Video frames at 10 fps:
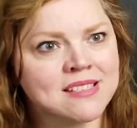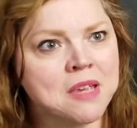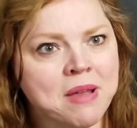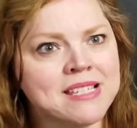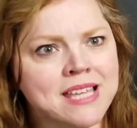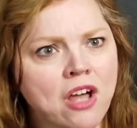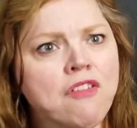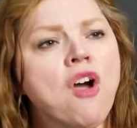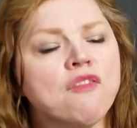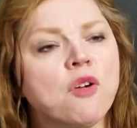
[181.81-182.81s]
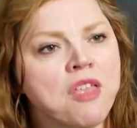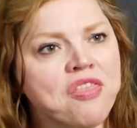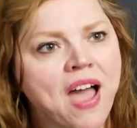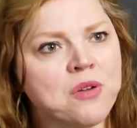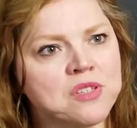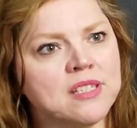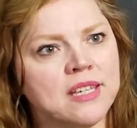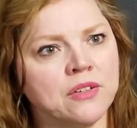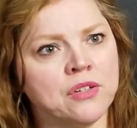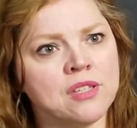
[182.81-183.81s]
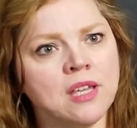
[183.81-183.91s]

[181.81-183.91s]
myself for 1,000 years.